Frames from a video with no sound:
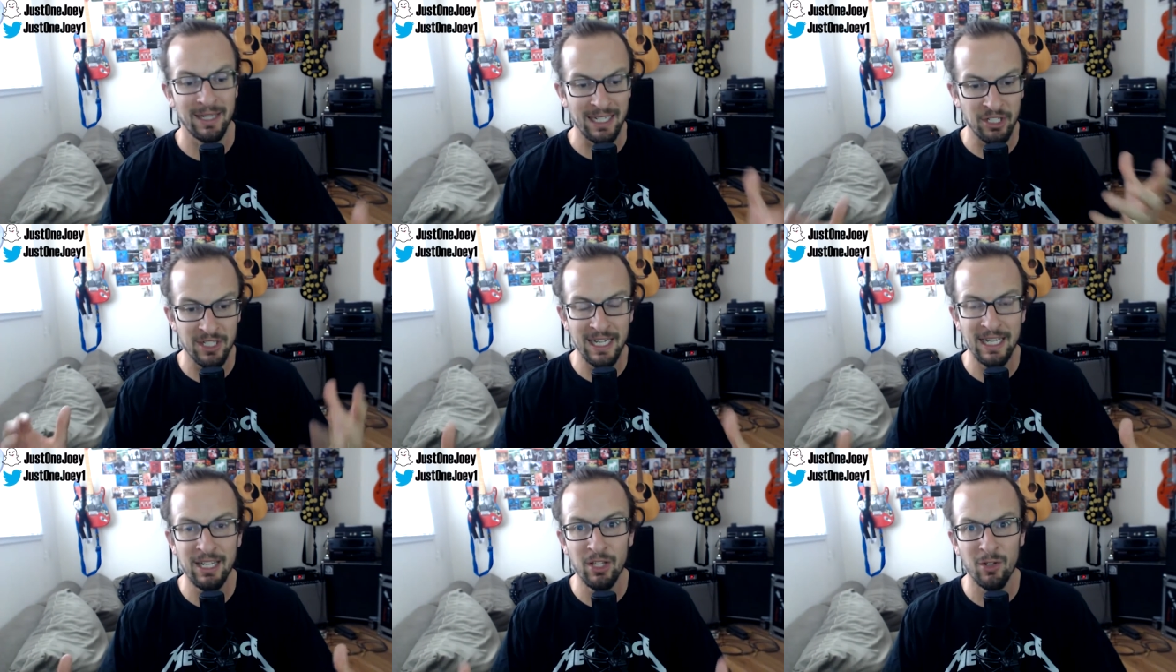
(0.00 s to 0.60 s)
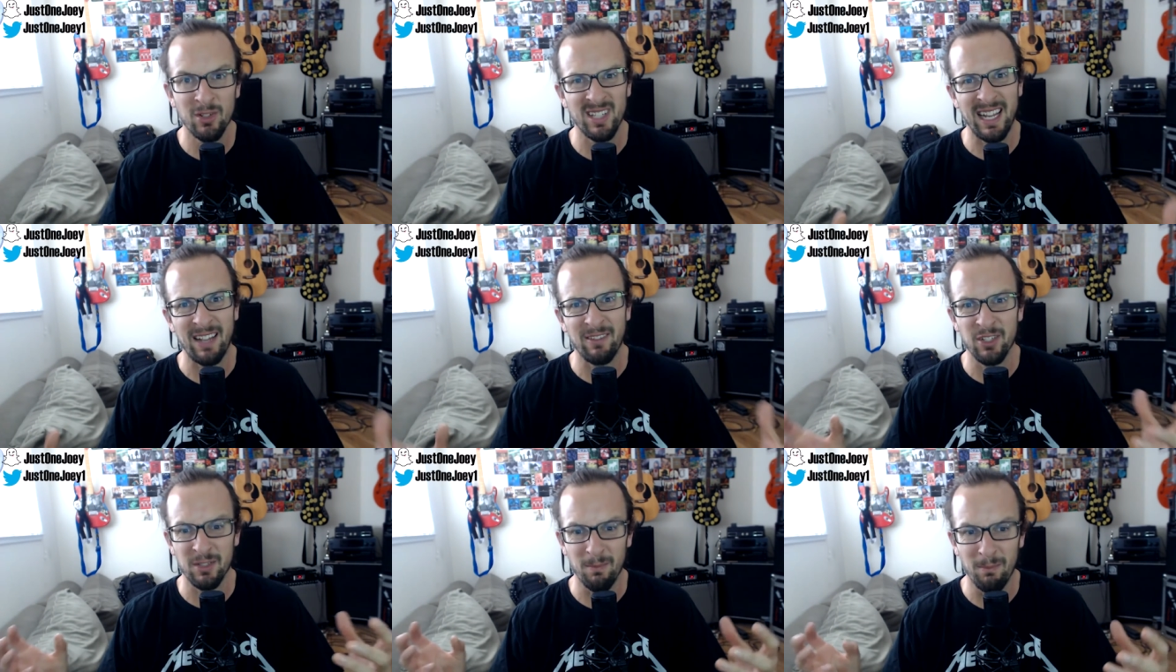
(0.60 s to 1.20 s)
Like just hit those that
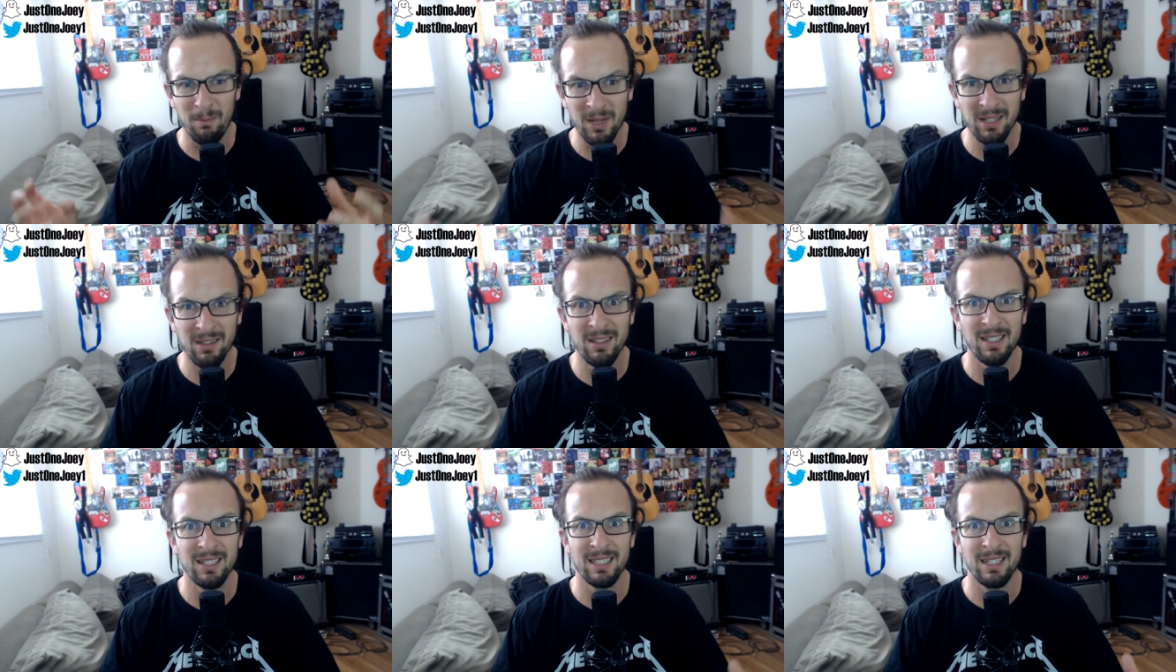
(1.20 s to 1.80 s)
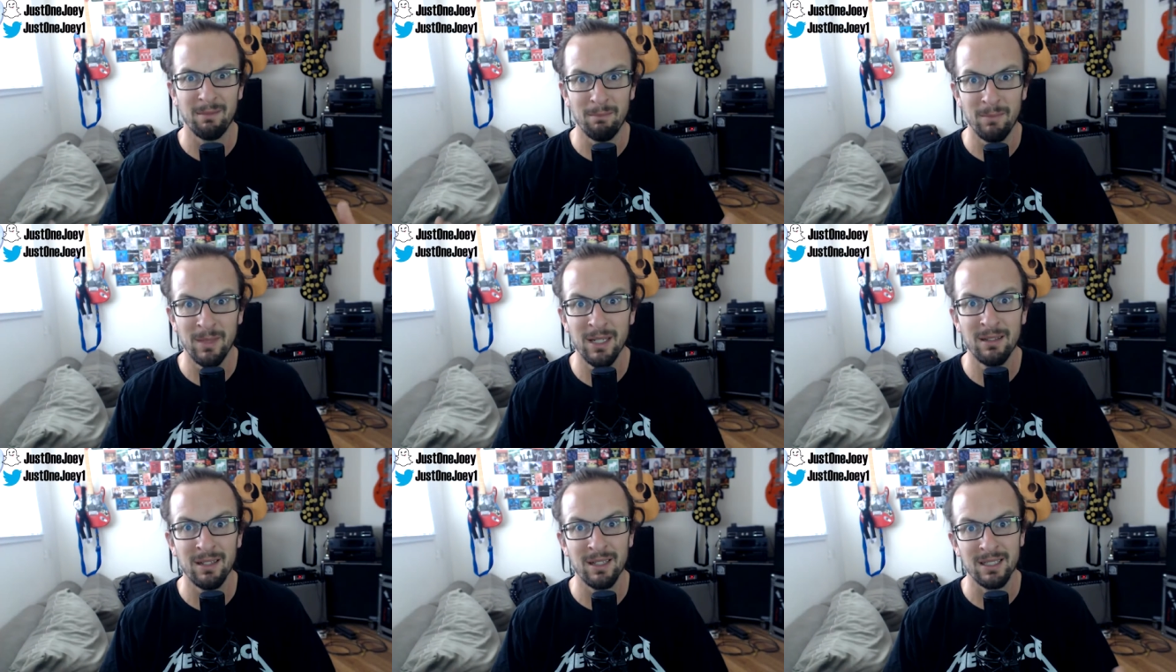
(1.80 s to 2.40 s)
have just millions and
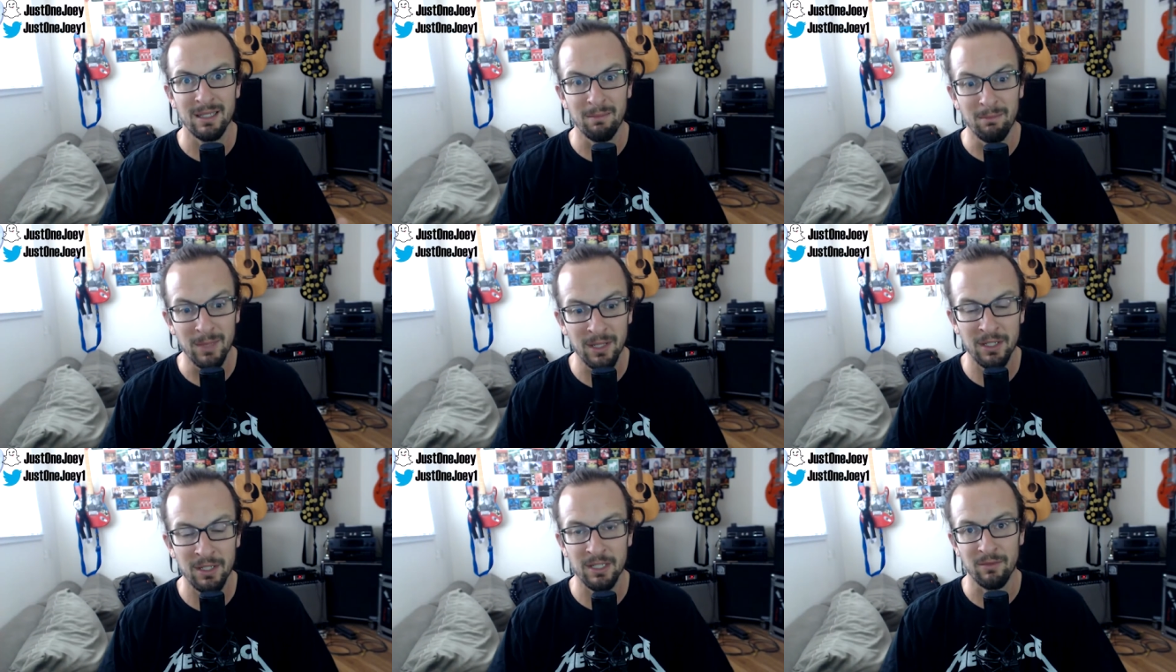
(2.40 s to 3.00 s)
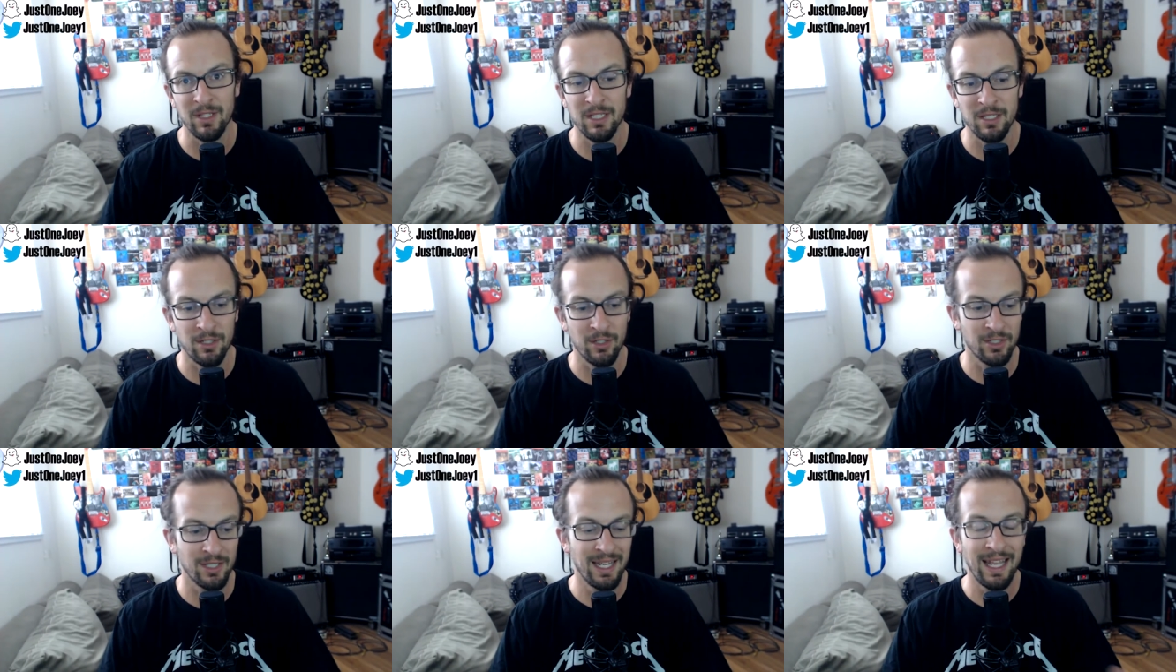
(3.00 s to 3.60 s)
millions and millions of
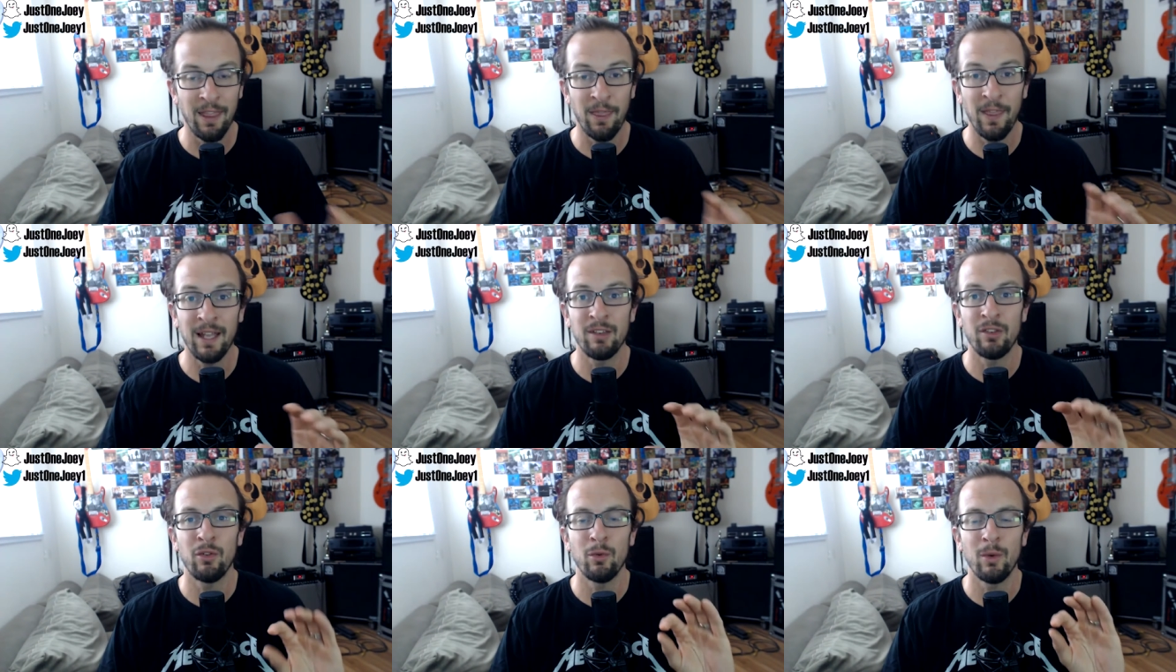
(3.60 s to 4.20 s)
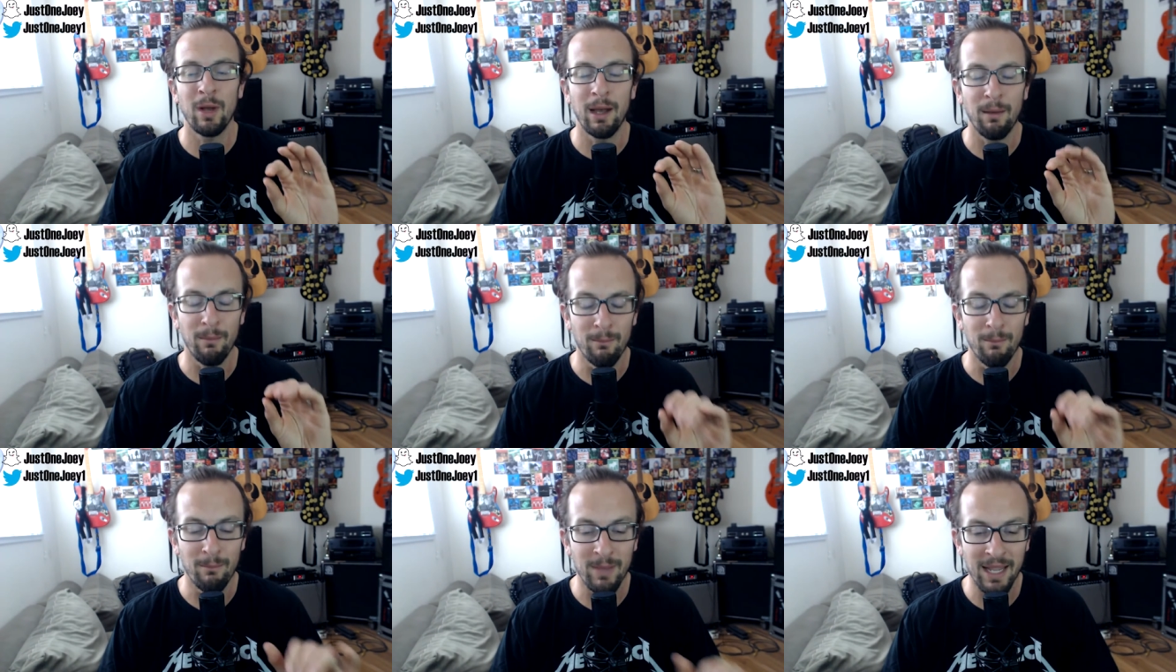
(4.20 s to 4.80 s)
listeners that do
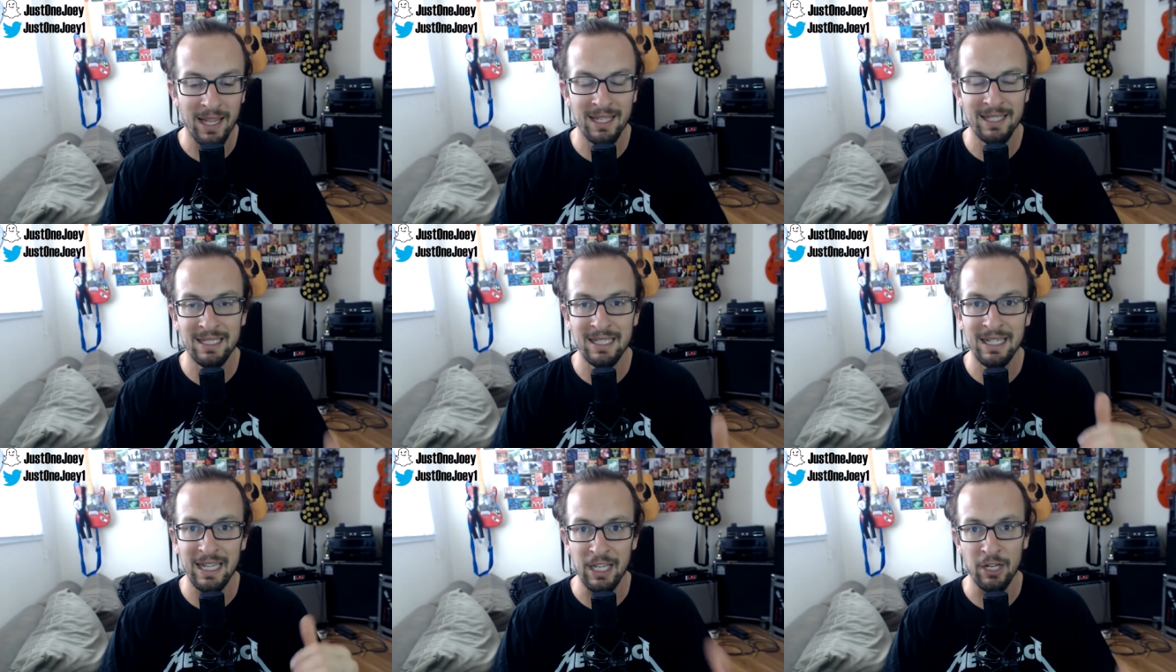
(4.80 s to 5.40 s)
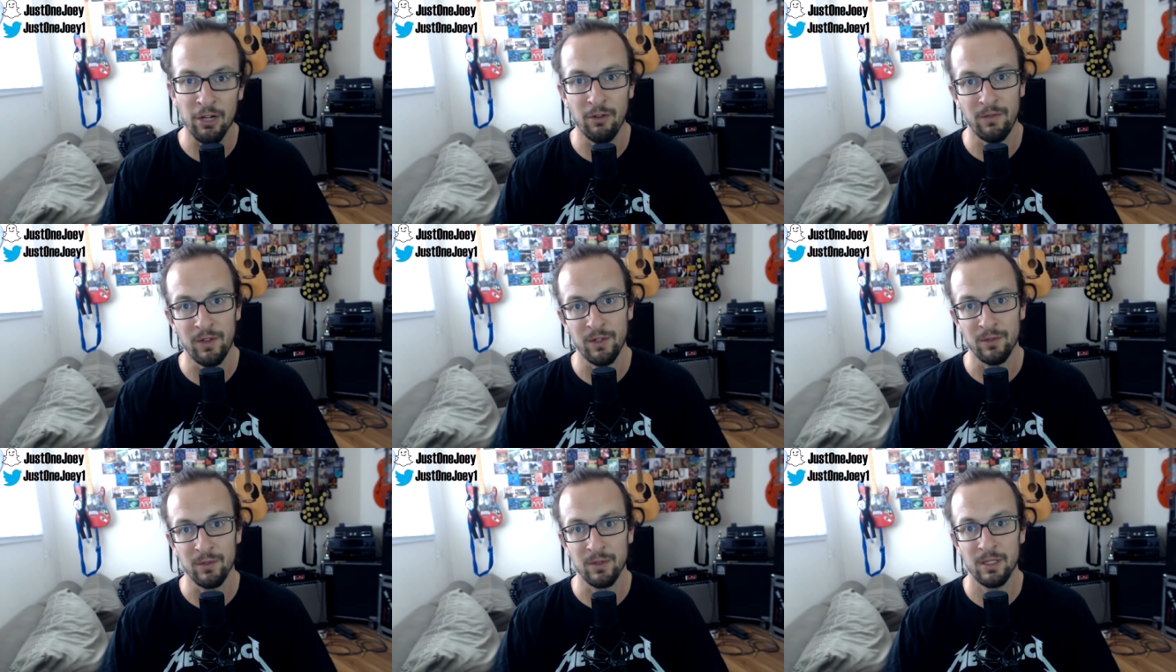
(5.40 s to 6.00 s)
amazing
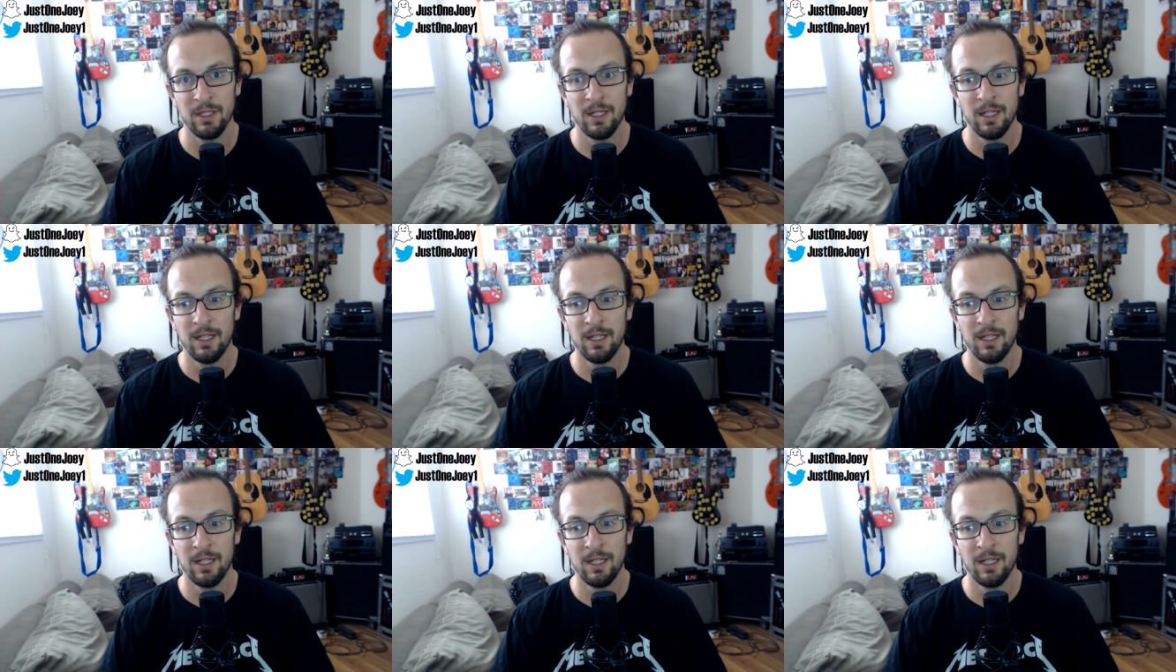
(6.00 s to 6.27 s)
interviews,